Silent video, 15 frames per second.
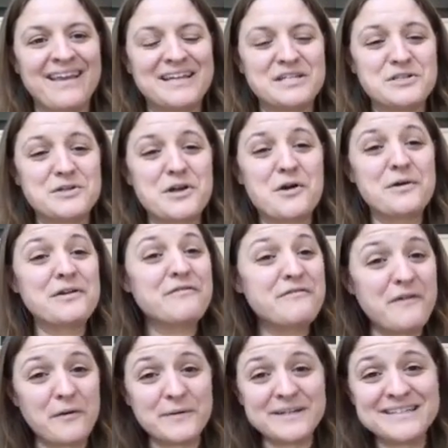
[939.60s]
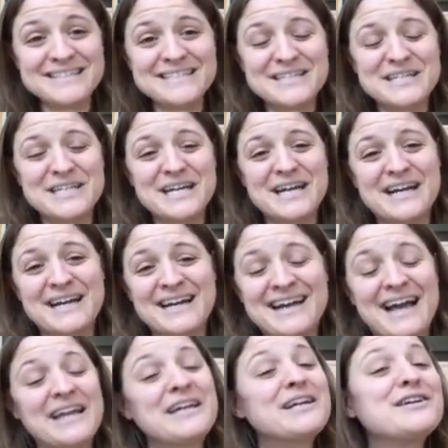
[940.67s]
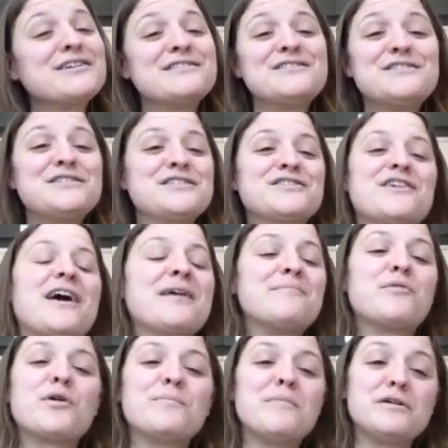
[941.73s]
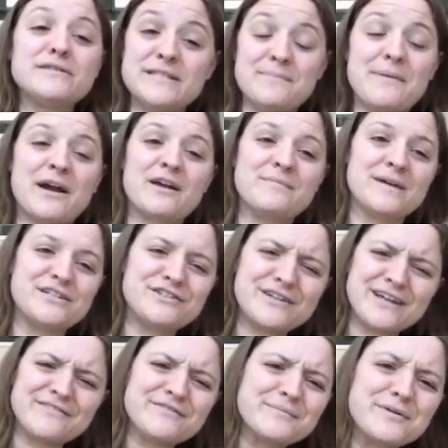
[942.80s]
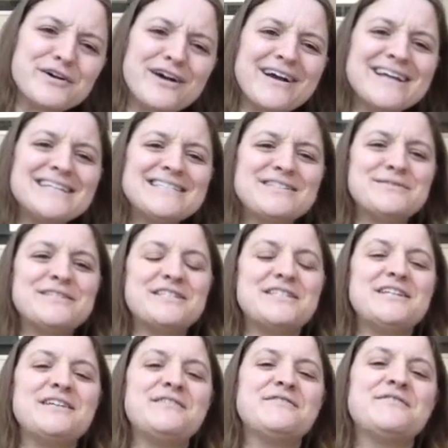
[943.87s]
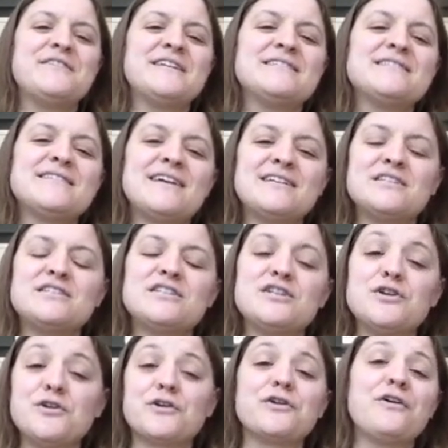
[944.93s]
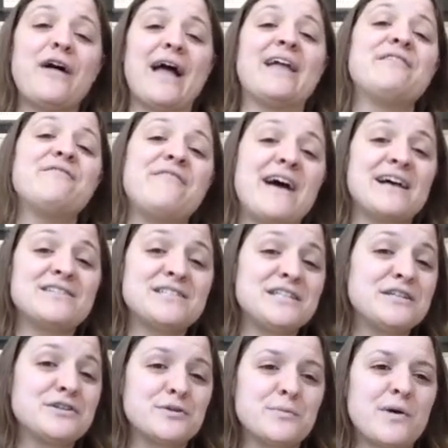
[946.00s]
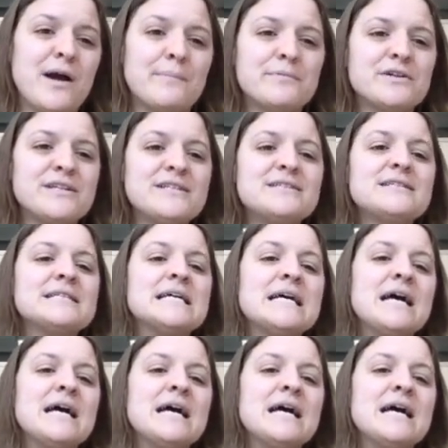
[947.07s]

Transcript: So going forward, I encourage you to try more multiparametric fMRI to achieve insight into neural and vascular properties.